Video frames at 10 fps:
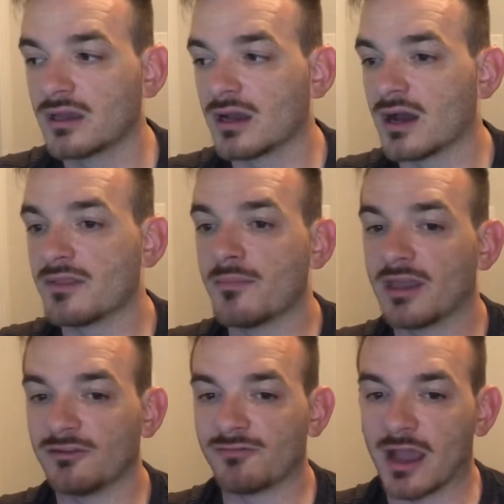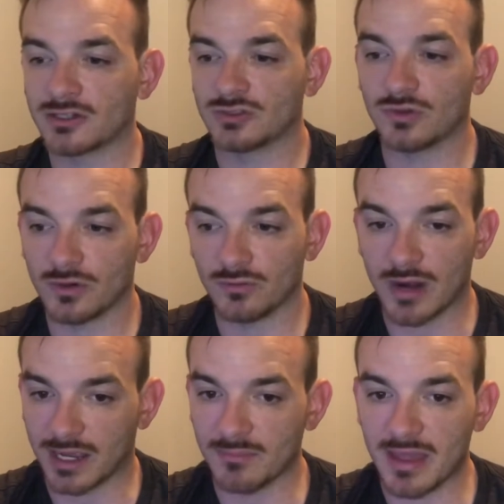the manufacturer
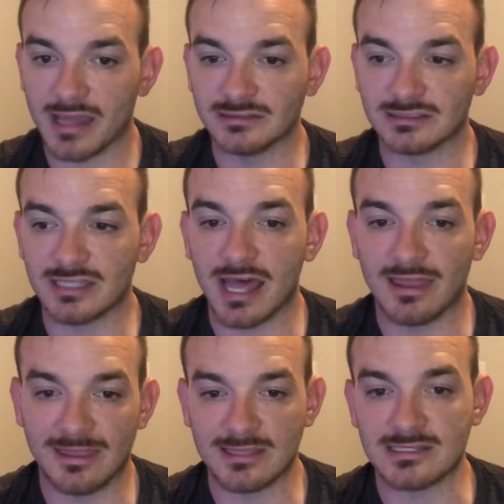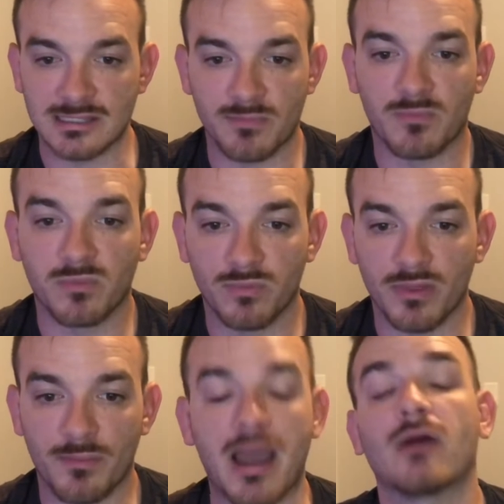recommends that this is
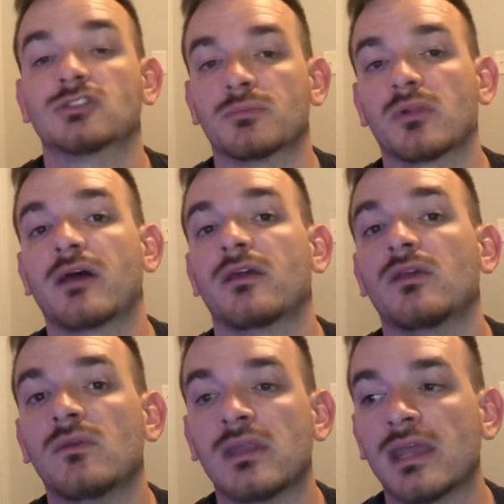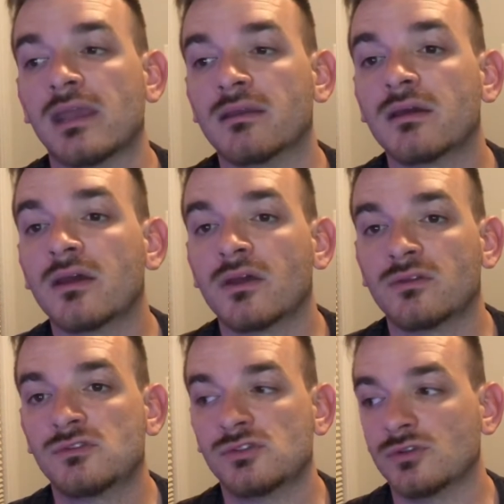the power supply that you need
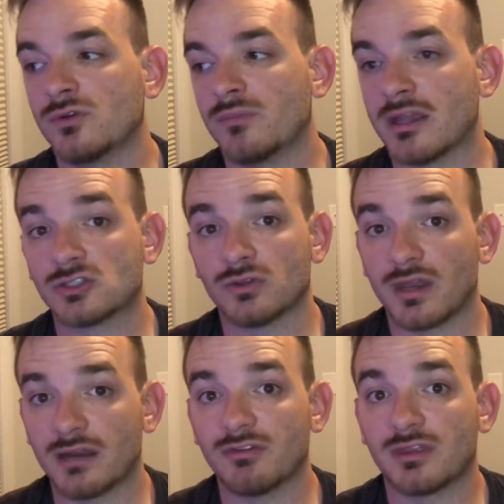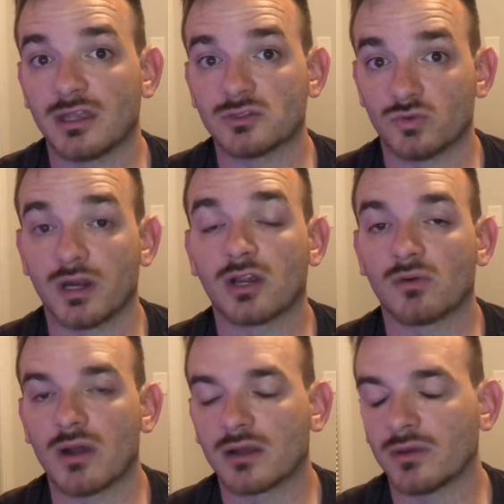to make sure that everything is running
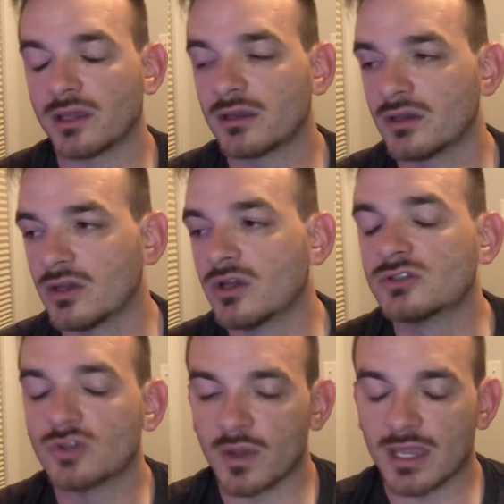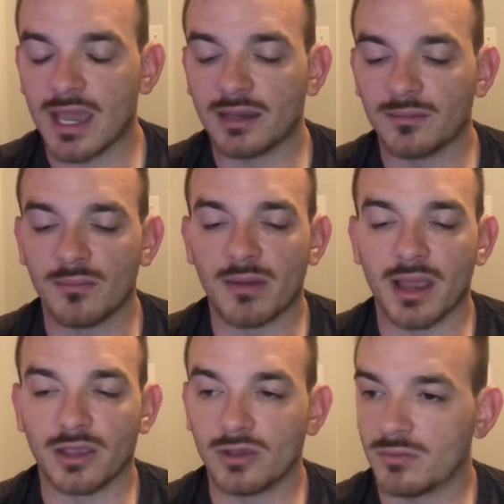correctly. So again,
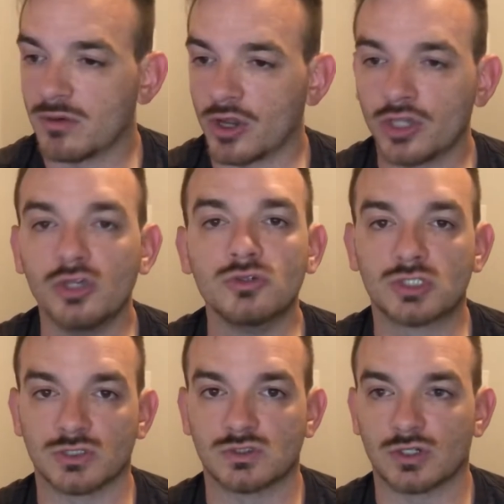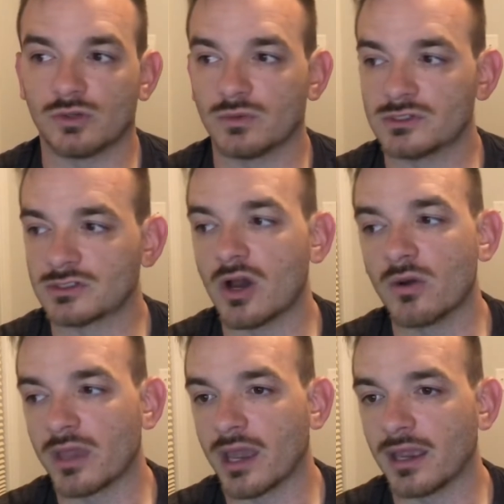my huge concern was,
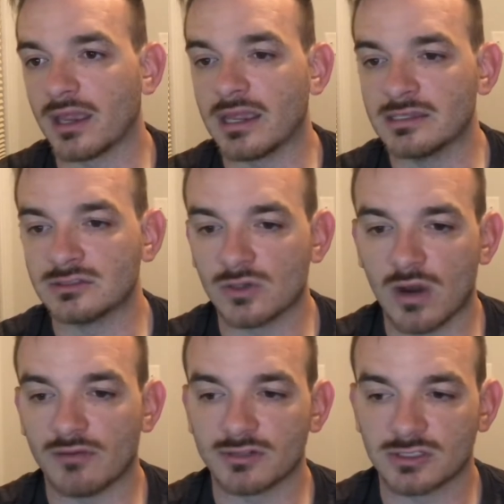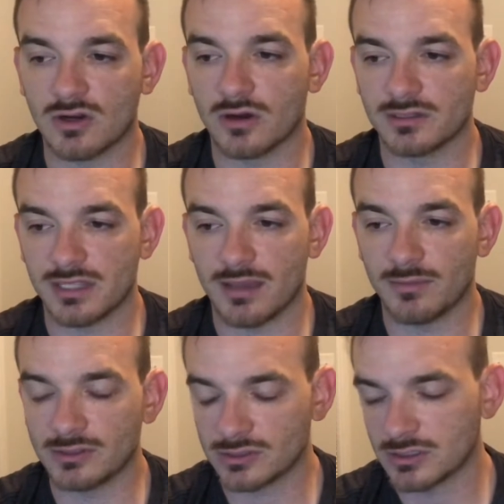okay, is the graphics card
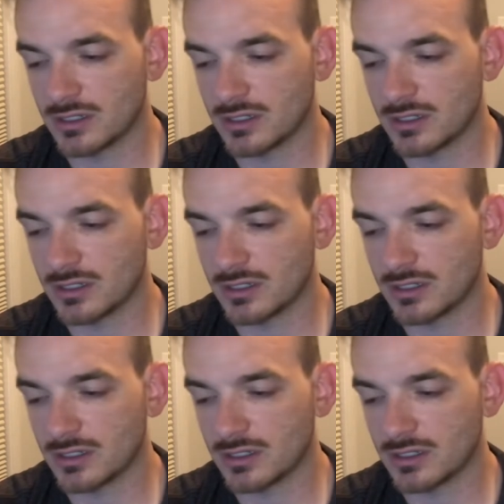damaged?